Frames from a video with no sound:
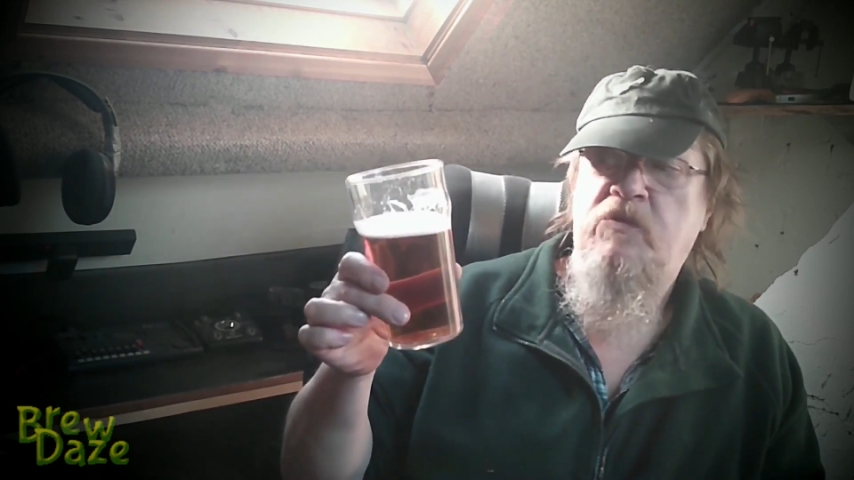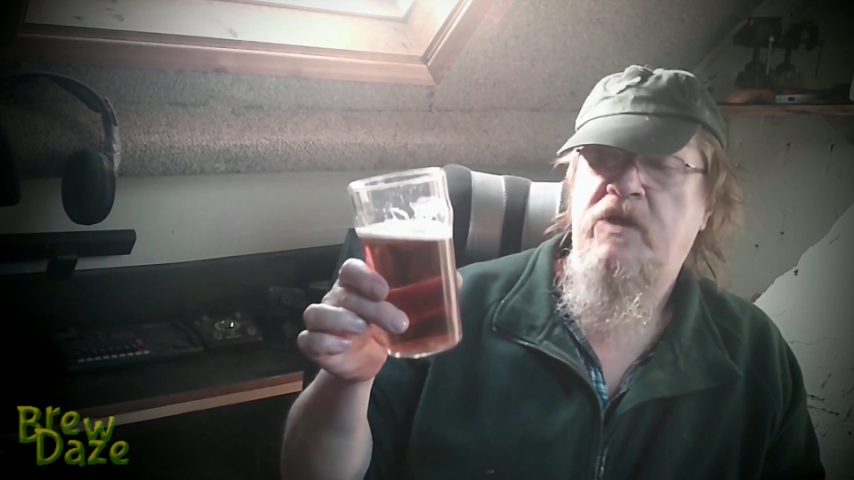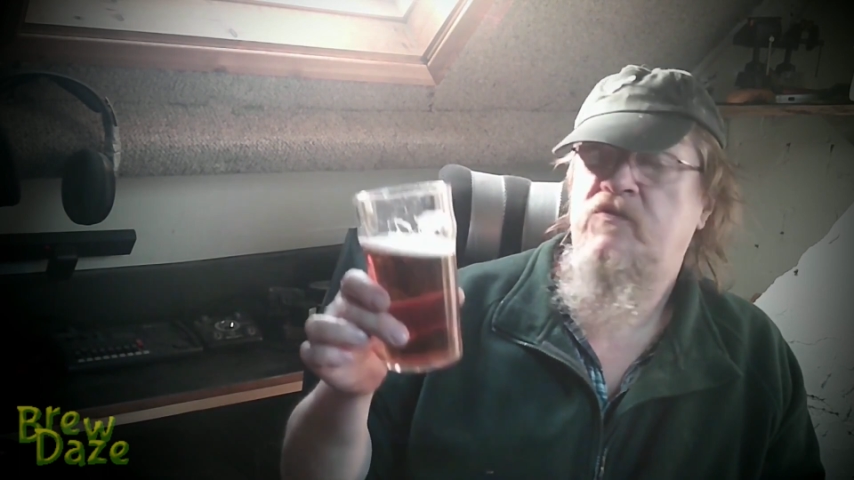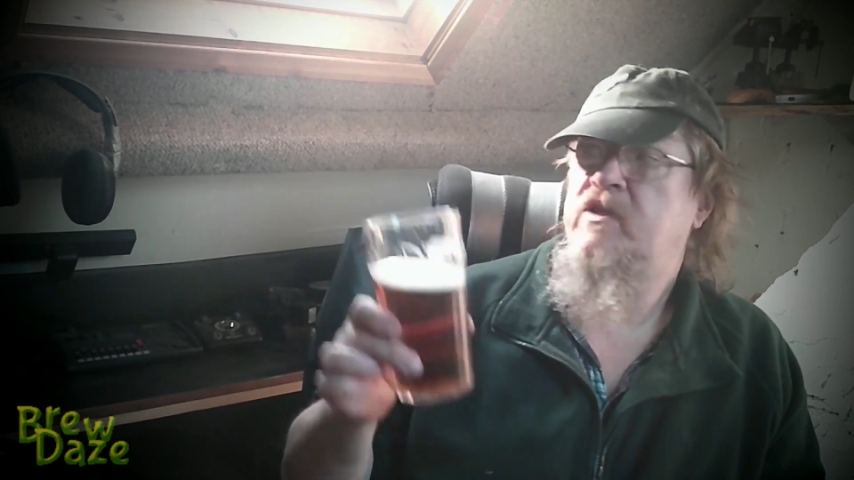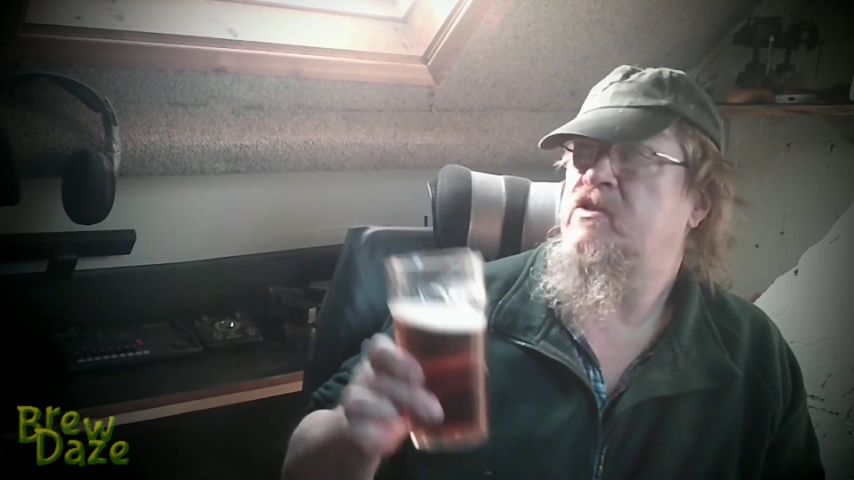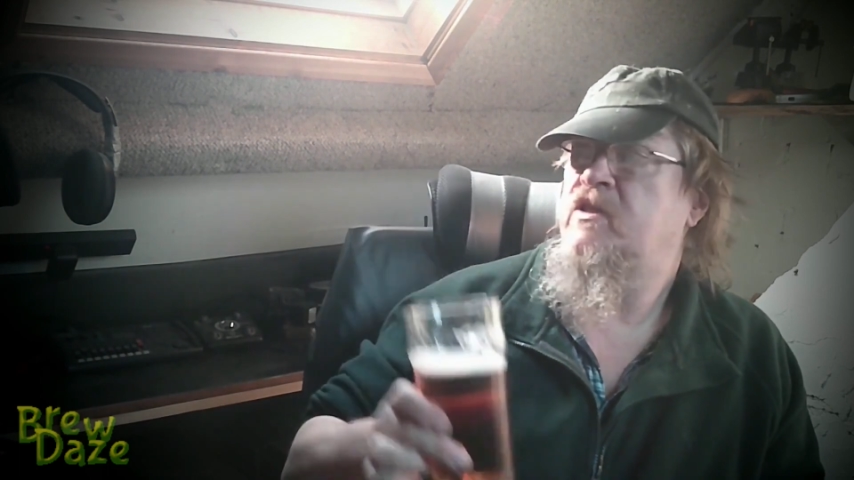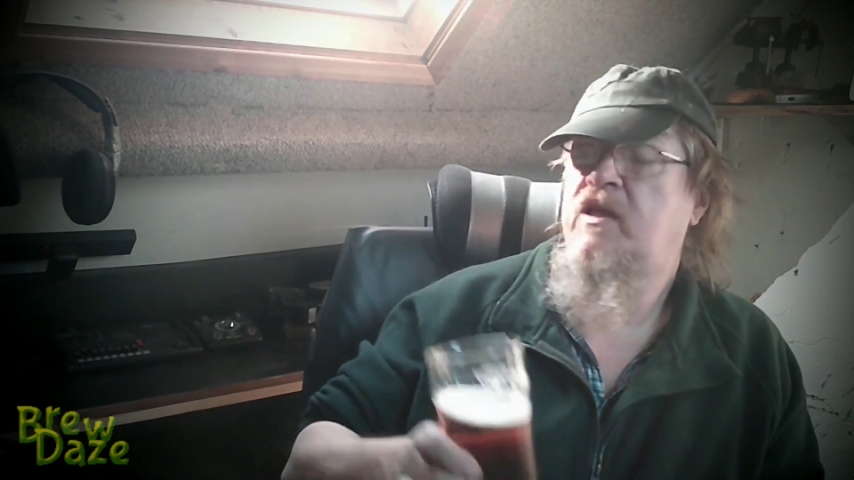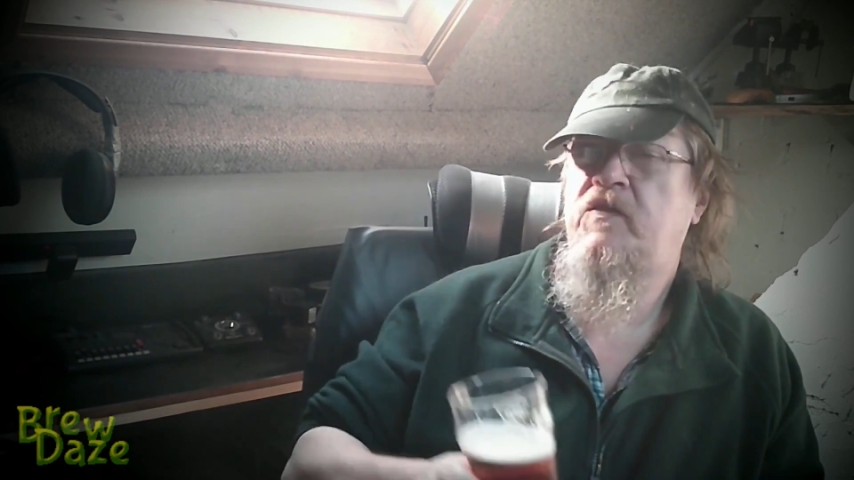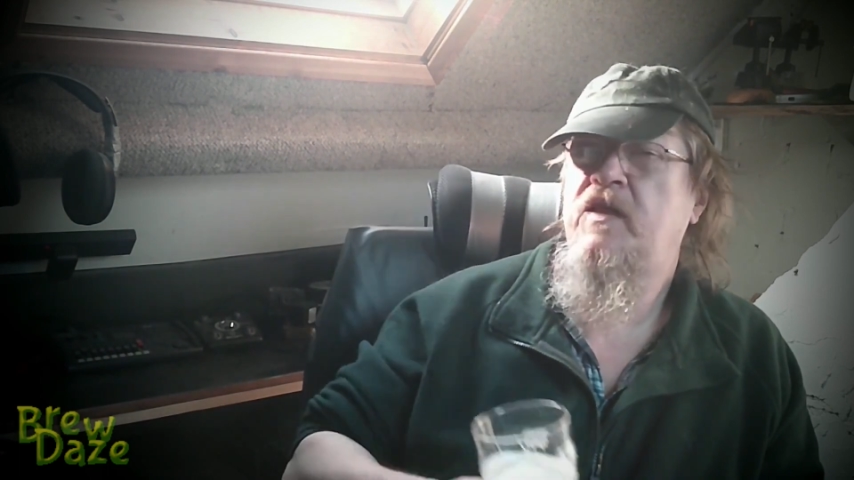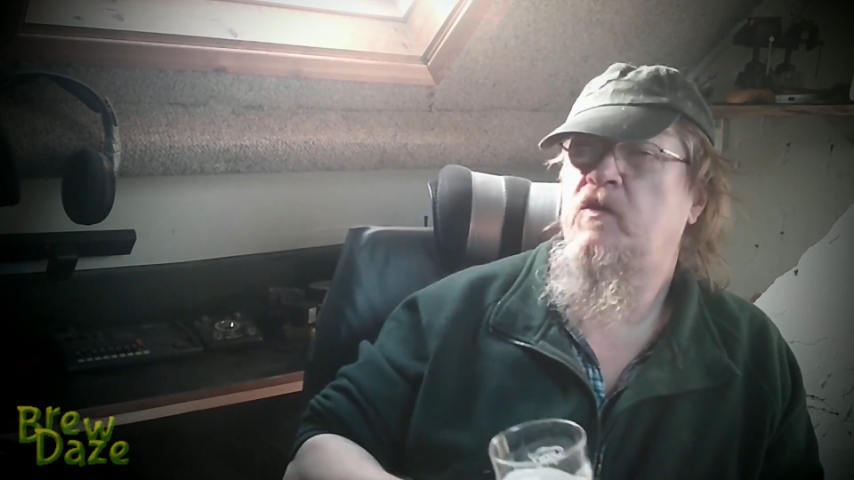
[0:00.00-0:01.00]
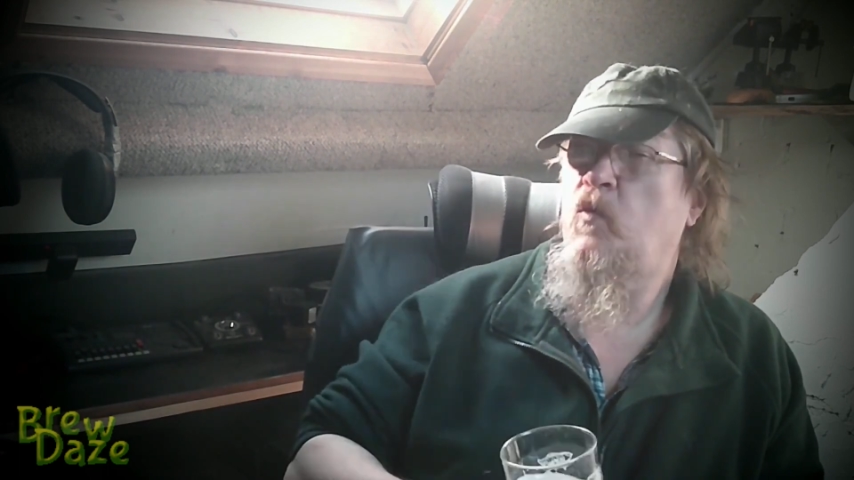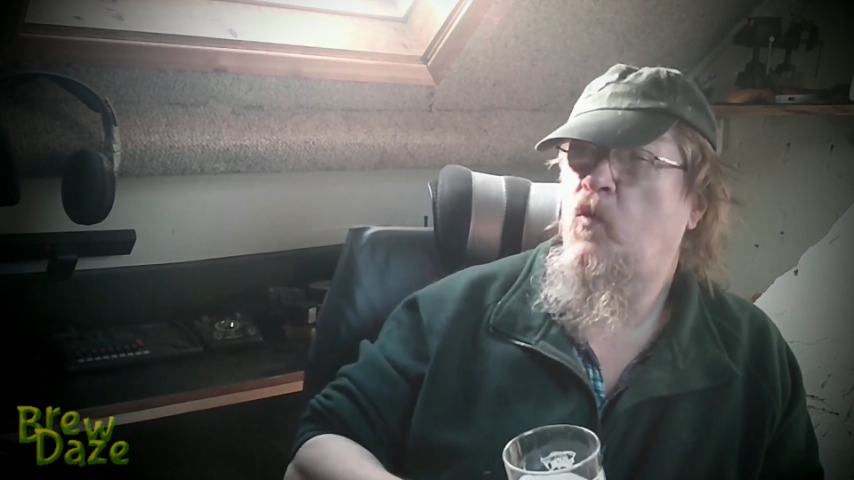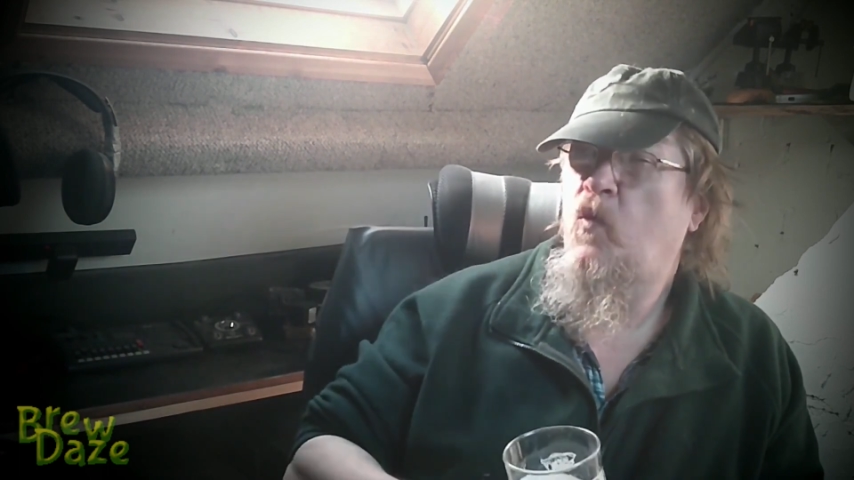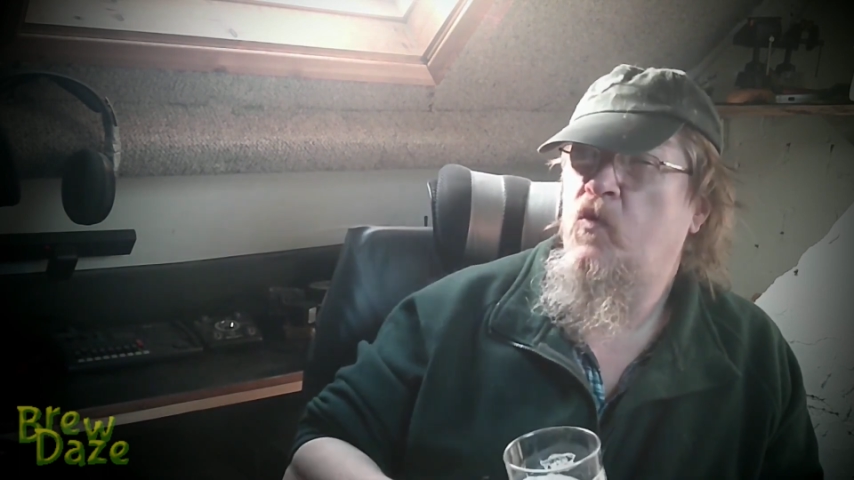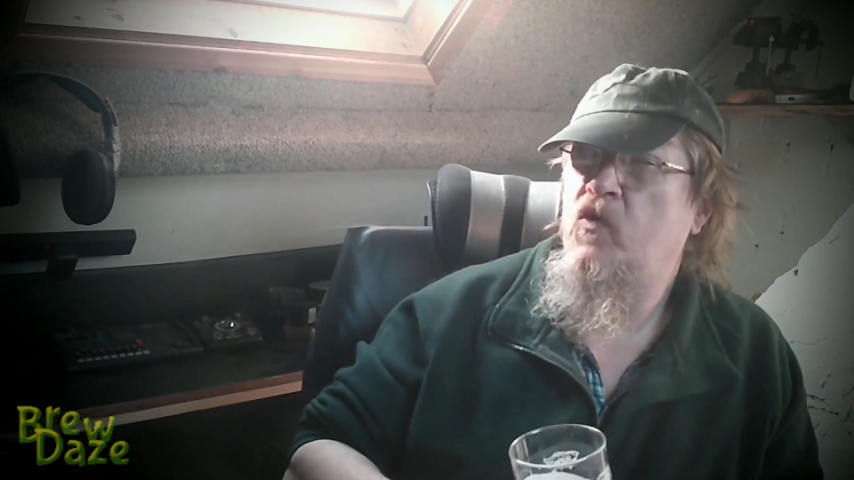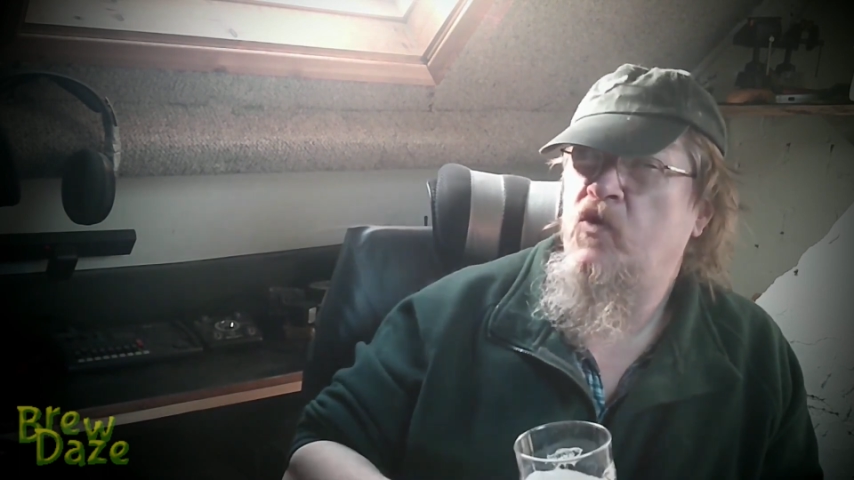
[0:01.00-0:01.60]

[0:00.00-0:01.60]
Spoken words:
Wainwright's. And I think the